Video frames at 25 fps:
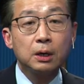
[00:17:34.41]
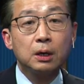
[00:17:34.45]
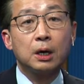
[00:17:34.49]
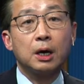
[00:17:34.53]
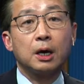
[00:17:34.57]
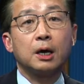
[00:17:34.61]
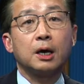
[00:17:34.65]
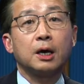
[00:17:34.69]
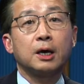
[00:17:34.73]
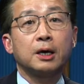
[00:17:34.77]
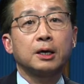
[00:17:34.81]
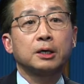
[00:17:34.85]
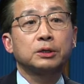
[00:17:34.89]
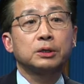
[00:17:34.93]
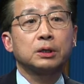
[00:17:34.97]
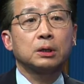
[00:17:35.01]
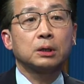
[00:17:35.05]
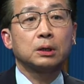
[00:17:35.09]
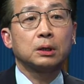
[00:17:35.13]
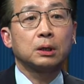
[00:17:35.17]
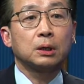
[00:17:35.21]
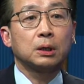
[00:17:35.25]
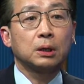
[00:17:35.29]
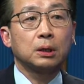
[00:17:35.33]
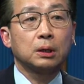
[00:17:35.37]
and
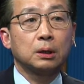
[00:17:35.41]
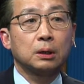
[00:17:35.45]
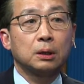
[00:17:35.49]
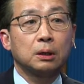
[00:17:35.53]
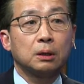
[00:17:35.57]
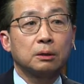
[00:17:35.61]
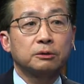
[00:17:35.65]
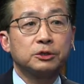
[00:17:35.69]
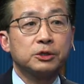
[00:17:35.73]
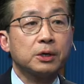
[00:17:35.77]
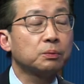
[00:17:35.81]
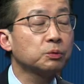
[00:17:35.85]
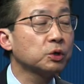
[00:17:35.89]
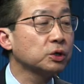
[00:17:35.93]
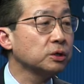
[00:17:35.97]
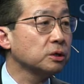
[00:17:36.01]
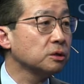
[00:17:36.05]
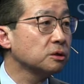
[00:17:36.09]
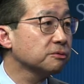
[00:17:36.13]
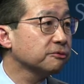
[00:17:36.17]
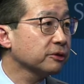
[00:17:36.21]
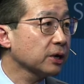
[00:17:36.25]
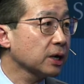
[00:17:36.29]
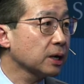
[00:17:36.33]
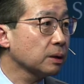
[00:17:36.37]
someone in the
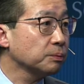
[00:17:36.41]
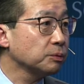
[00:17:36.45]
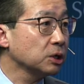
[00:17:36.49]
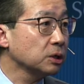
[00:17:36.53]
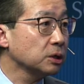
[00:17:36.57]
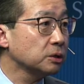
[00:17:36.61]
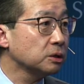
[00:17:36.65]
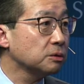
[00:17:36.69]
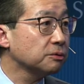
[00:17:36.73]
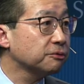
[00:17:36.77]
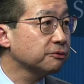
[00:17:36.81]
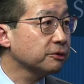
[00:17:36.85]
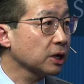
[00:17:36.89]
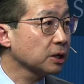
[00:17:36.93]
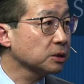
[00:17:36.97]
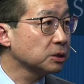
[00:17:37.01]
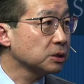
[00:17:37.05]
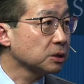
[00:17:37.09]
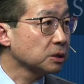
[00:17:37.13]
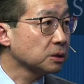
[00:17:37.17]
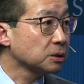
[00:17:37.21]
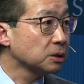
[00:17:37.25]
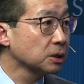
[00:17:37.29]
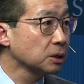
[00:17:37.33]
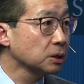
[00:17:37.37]
family
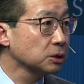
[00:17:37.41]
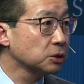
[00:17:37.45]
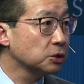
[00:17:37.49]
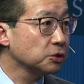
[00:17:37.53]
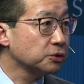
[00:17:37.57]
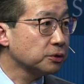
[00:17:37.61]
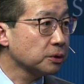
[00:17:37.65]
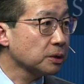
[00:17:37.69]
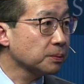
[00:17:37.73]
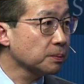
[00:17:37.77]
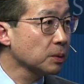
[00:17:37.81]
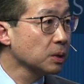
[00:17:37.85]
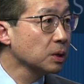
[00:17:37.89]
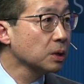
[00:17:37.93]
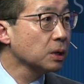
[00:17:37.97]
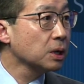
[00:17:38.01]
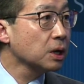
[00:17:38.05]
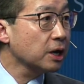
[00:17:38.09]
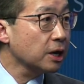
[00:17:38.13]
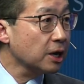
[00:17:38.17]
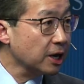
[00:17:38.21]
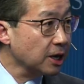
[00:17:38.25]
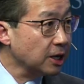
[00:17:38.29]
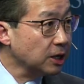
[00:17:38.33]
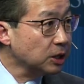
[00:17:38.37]
defected to the
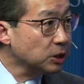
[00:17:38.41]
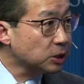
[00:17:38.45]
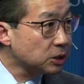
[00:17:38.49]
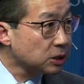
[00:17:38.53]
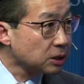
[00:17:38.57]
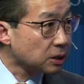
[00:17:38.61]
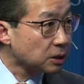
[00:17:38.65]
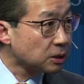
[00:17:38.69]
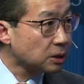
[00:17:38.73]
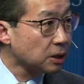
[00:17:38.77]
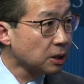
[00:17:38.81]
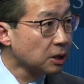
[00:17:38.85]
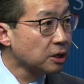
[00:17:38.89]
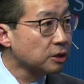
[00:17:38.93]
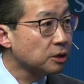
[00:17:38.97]
hated,